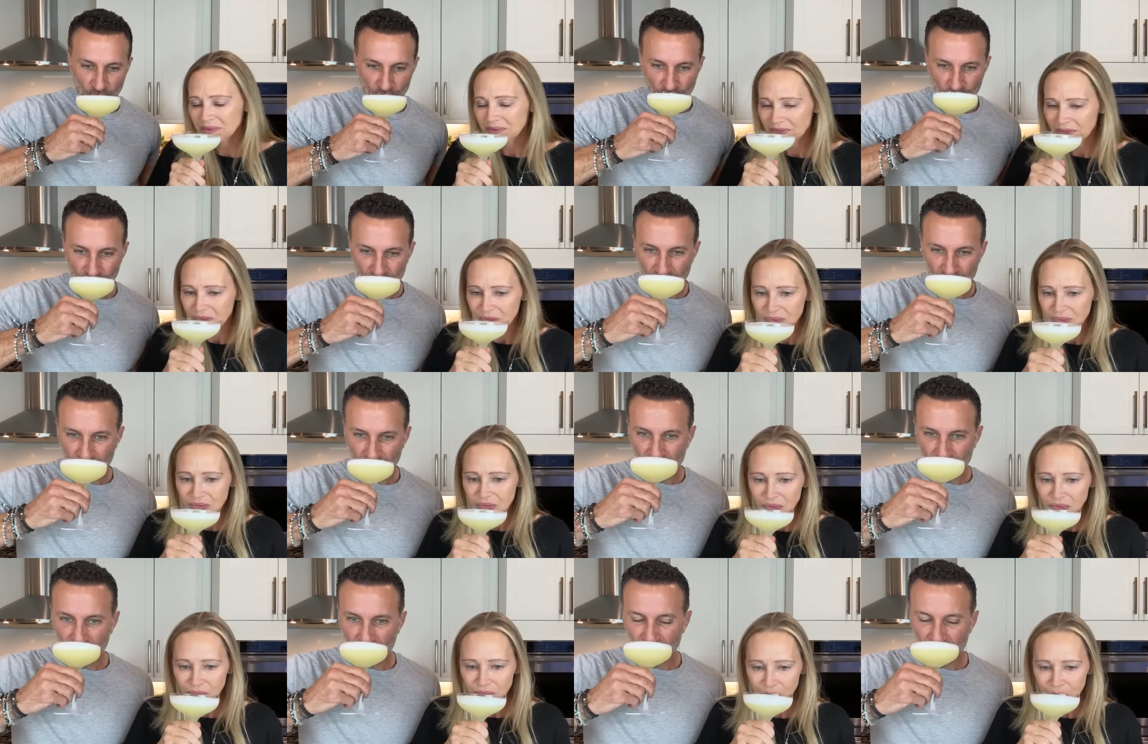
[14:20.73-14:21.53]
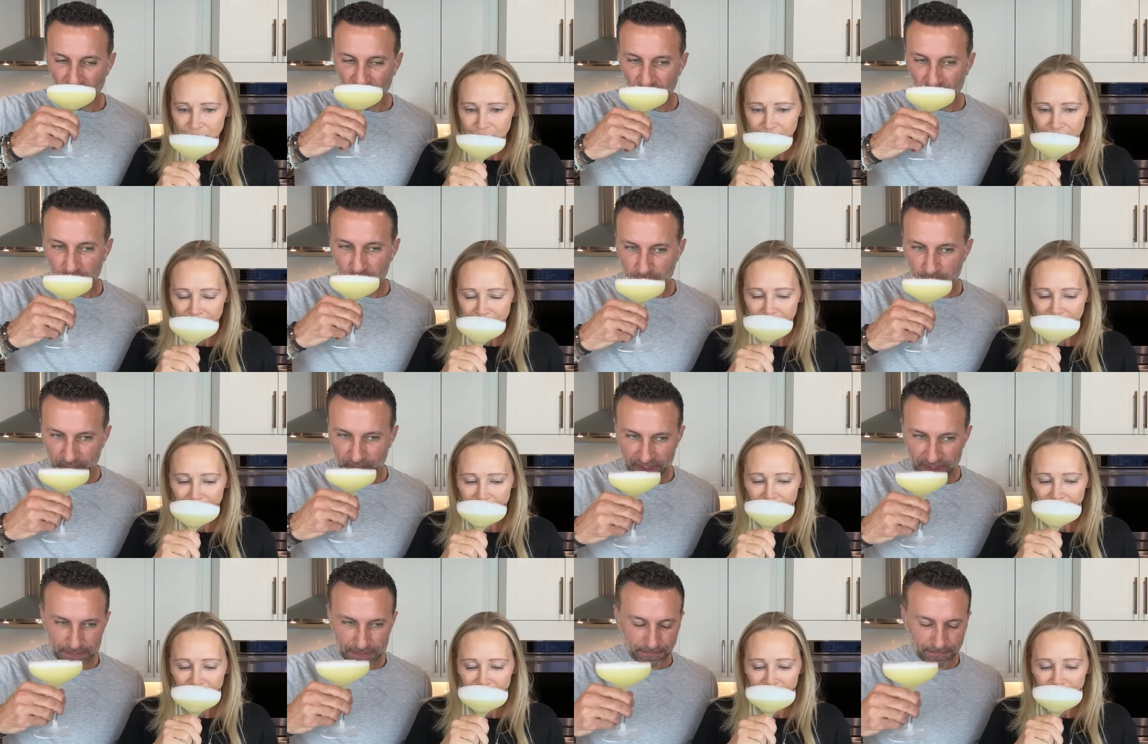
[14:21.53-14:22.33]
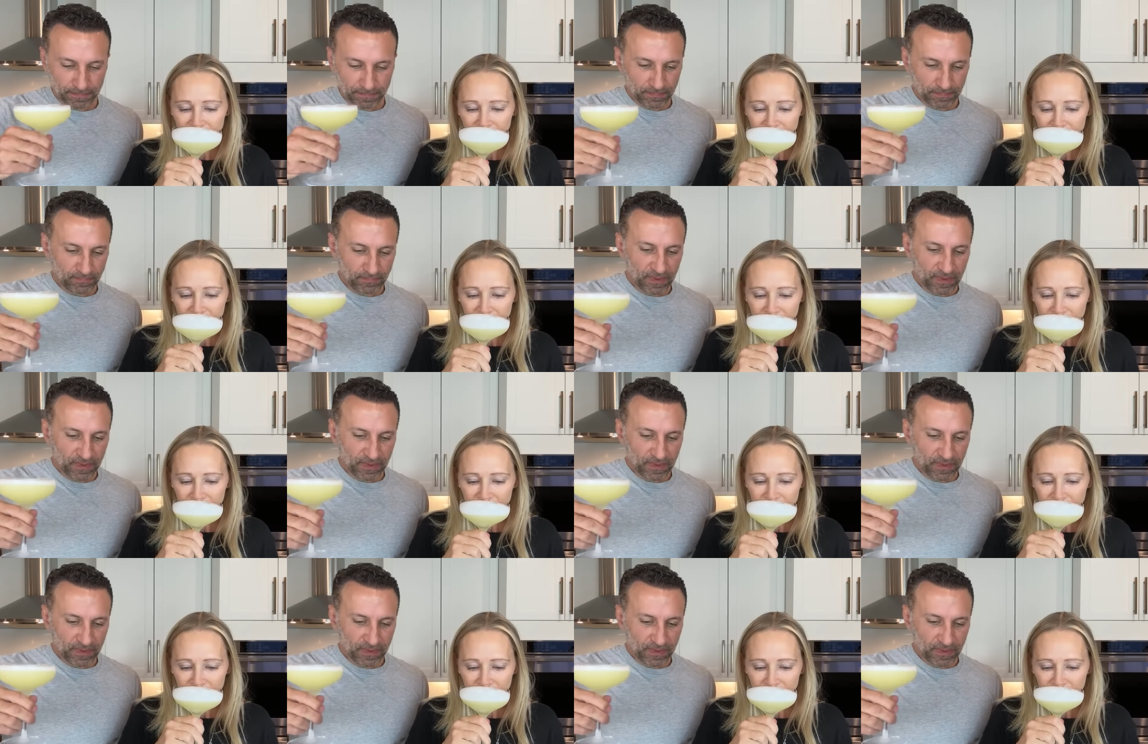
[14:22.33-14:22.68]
(silence)